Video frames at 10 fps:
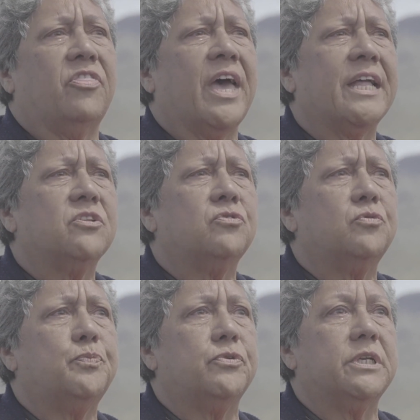that
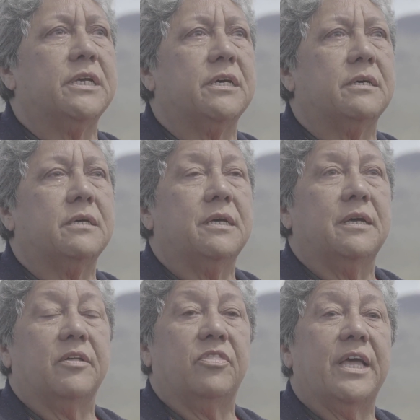kupuna
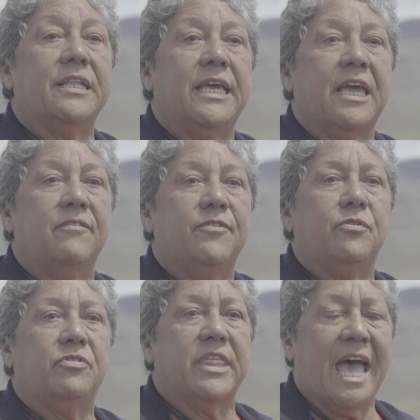that gave
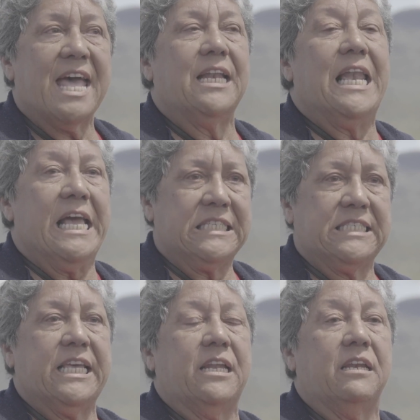you that
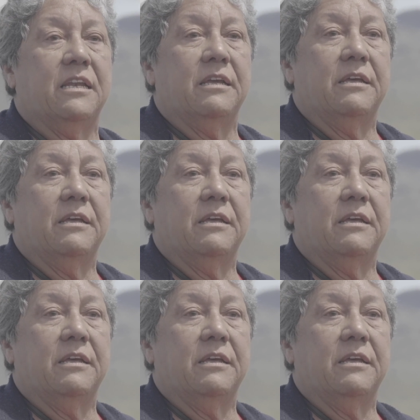lesson